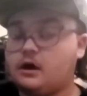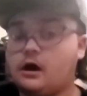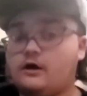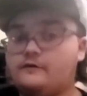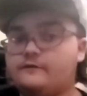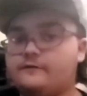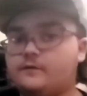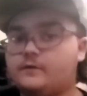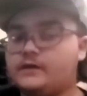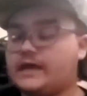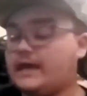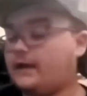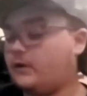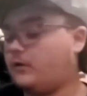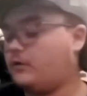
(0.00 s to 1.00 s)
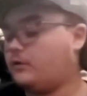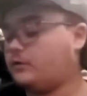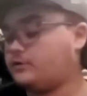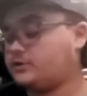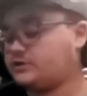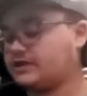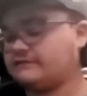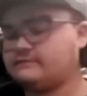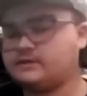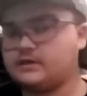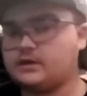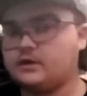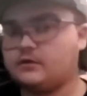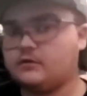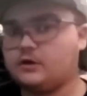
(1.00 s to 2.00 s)
on 4K, or just have to
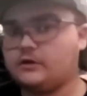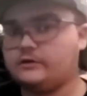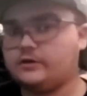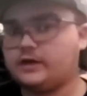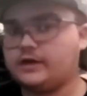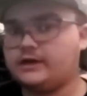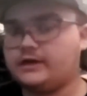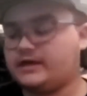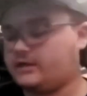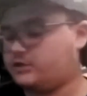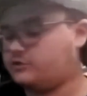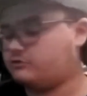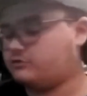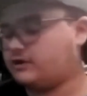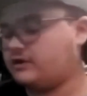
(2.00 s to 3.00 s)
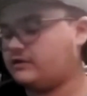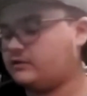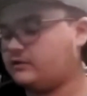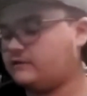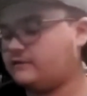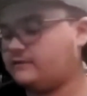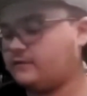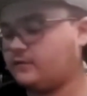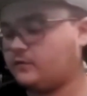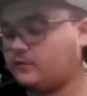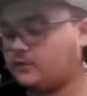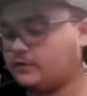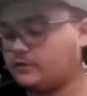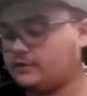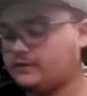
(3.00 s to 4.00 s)
go online and try and look
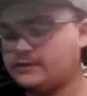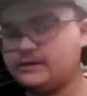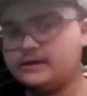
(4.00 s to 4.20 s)
for